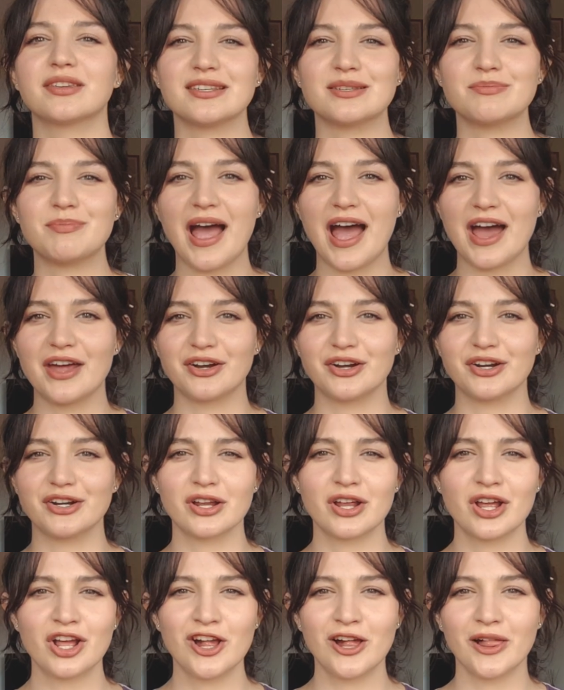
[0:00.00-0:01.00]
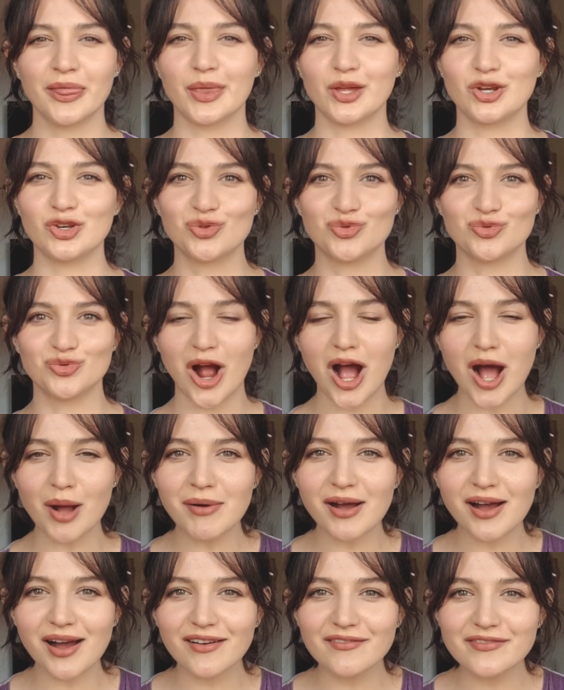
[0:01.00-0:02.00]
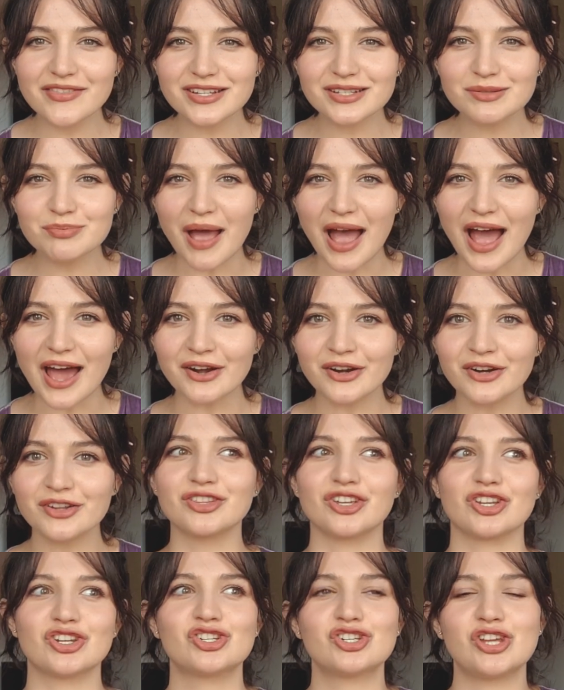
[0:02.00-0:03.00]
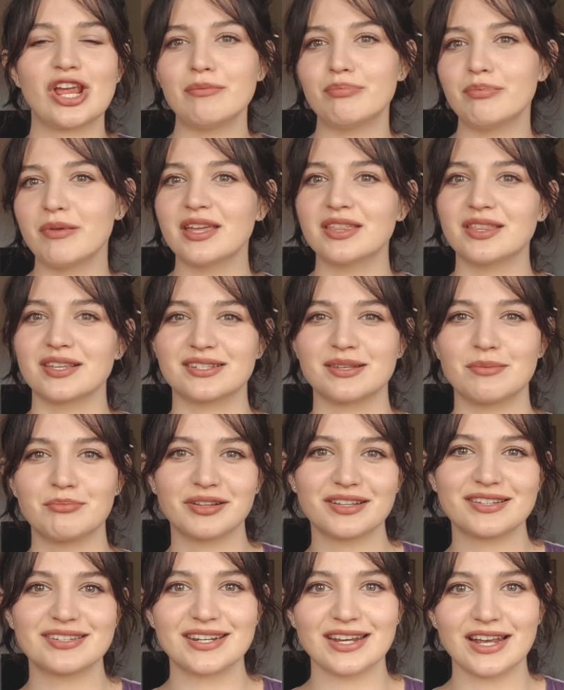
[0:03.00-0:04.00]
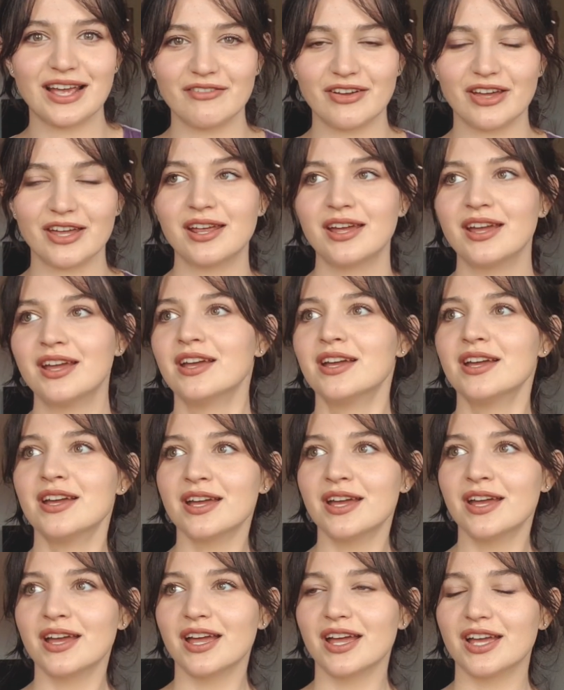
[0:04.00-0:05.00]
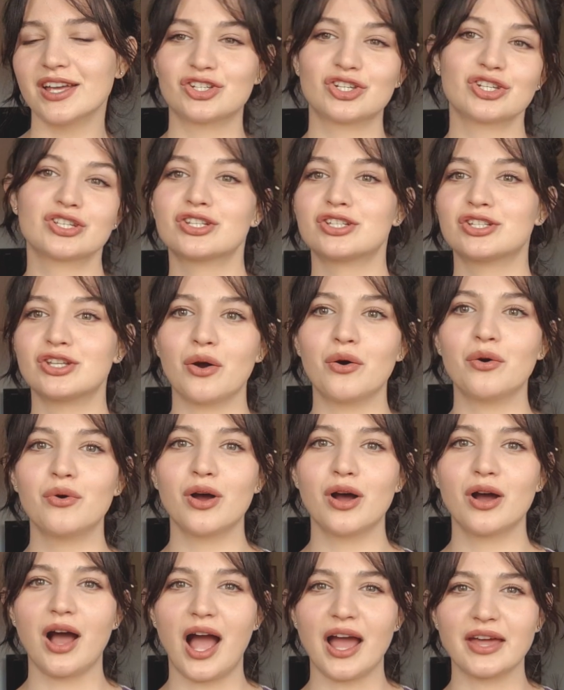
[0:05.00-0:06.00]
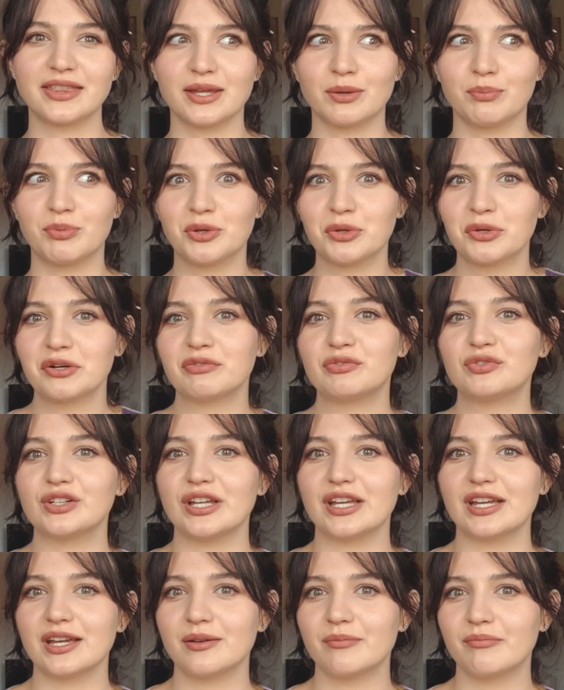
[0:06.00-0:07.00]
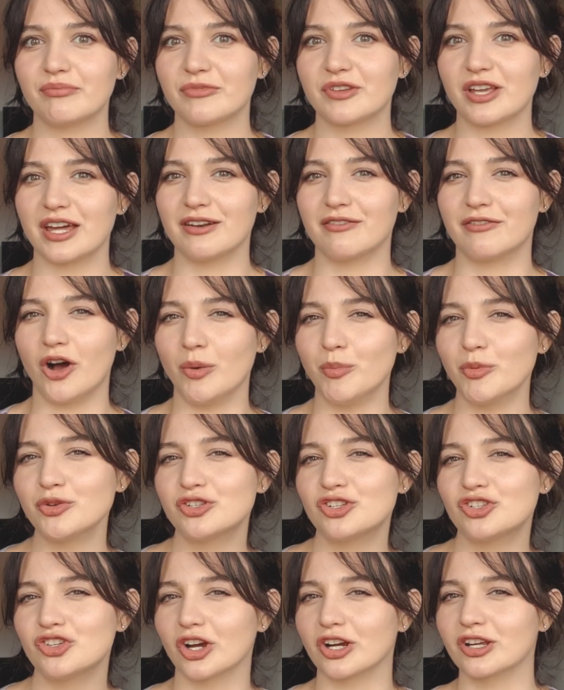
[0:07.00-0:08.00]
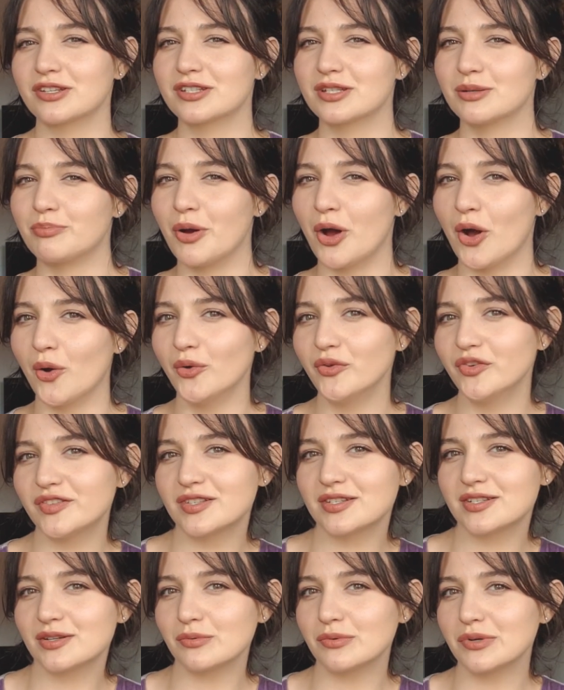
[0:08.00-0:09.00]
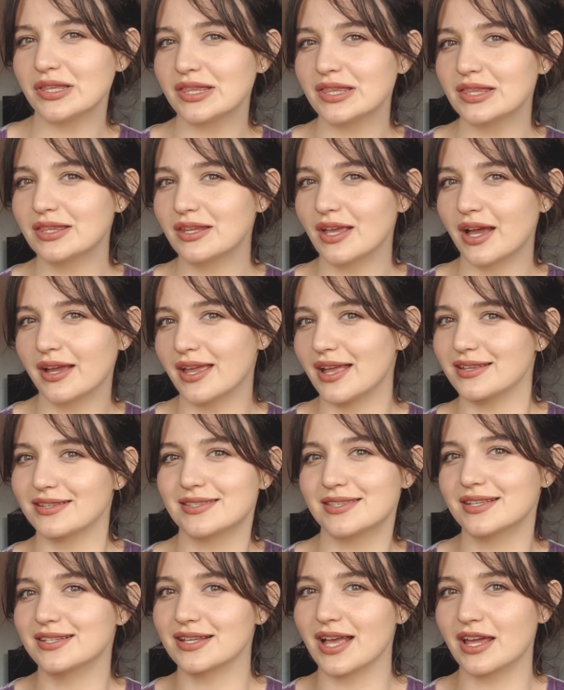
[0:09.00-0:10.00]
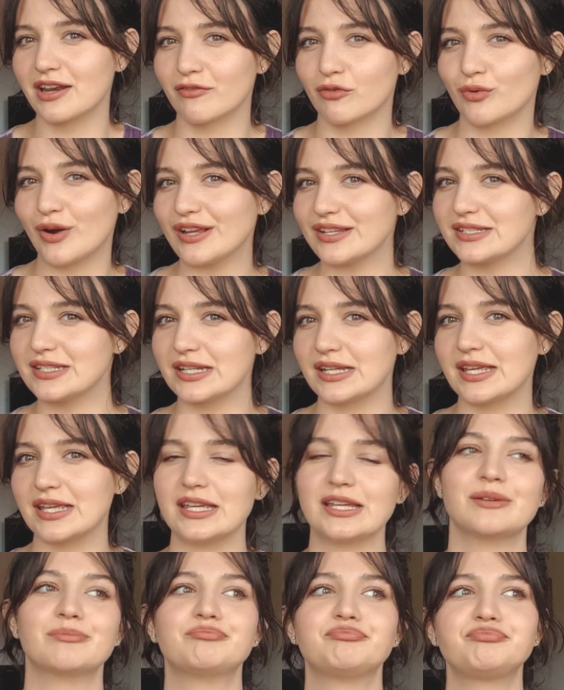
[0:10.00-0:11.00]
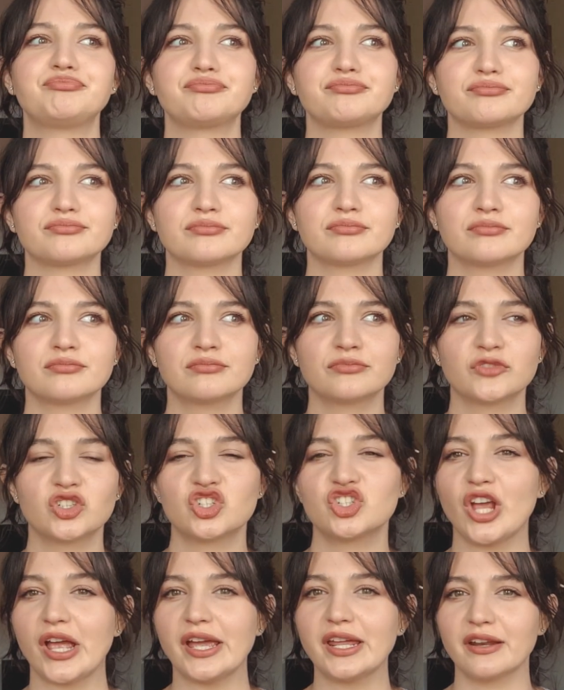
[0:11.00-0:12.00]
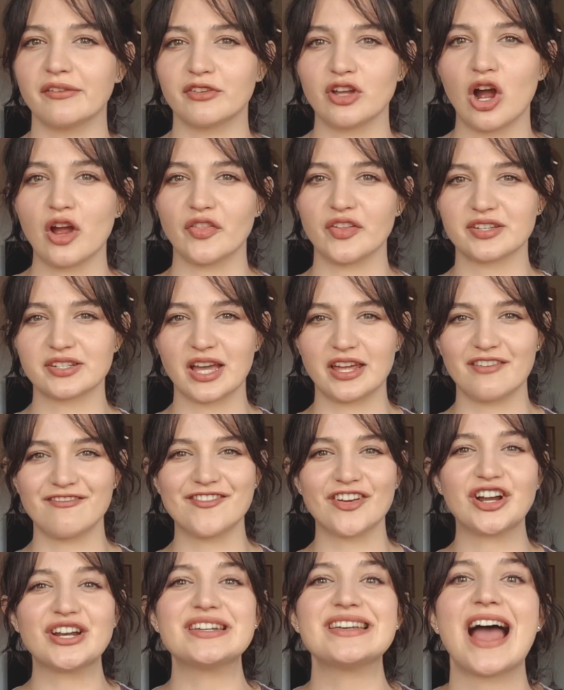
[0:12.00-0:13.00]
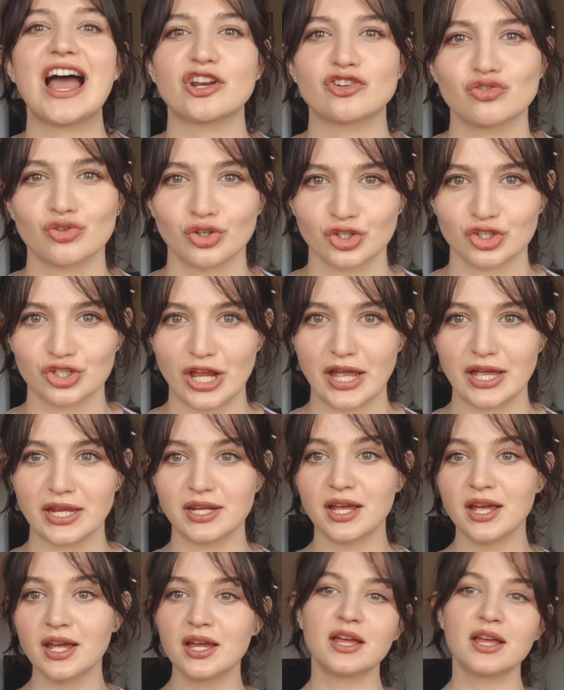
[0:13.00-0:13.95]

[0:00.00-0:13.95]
this pattern, the drama of this pattern, the shaping, the simplicity of it. It's just so, I think, beautifully kind of almost juxtaposed against this kind of rustic-y shade of yarn, this kind of very natural shade.